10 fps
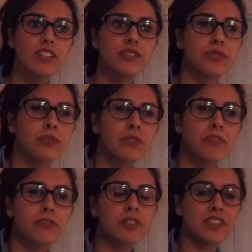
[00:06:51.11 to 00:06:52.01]
So
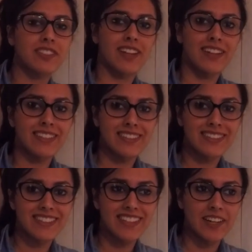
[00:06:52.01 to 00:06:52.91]
the first
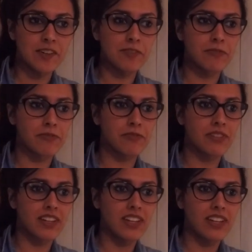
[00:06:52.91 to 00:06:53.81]
signs of
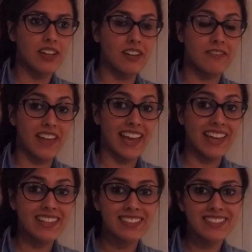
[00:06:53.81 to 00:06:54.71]

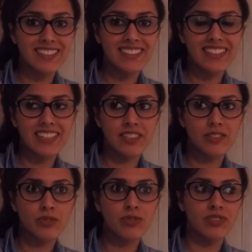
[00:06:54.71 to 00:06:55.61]
AIDS
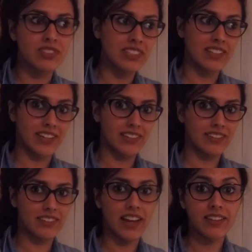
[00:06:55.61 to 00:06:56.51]
is usually like
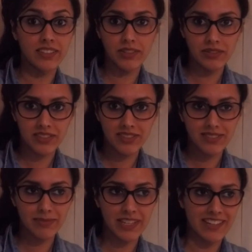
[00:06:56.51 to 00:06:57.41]

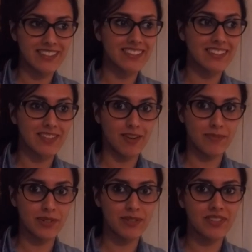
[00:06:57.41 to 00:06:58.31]
candidosis, because it's an
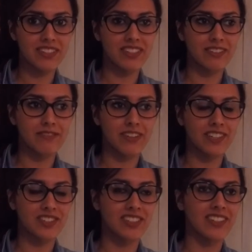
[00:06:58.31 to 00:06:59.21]
opportunistic
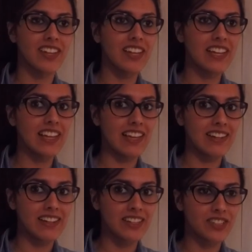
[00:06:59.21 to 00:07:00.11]
infection in
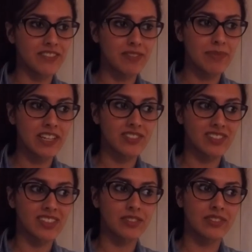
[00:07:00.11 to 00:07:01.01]
an HIV
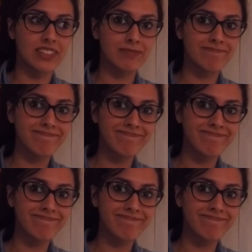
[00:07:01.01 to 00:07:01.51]
patient, and you're like,